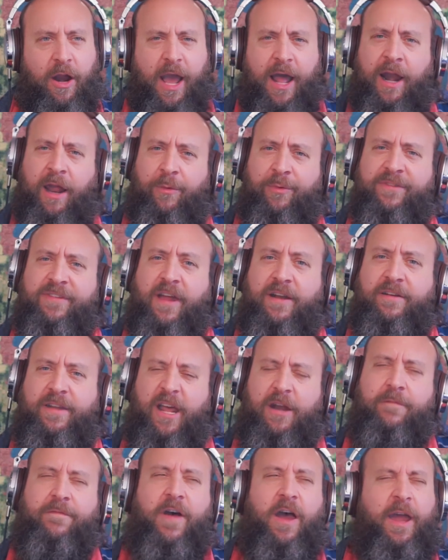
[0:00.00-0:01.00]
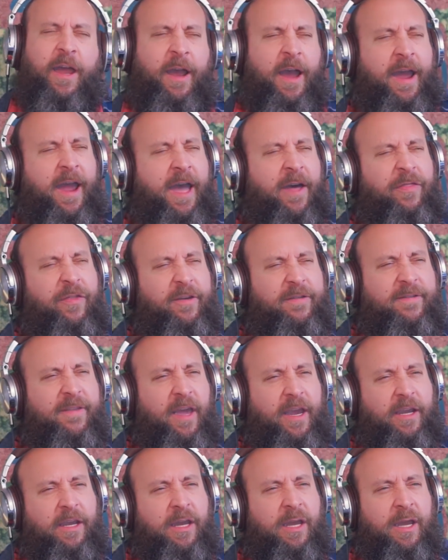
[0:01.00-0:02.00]
and I was identifying I had this
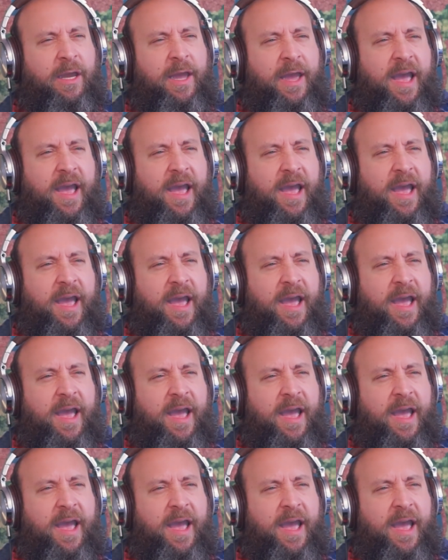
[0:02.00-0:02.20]
like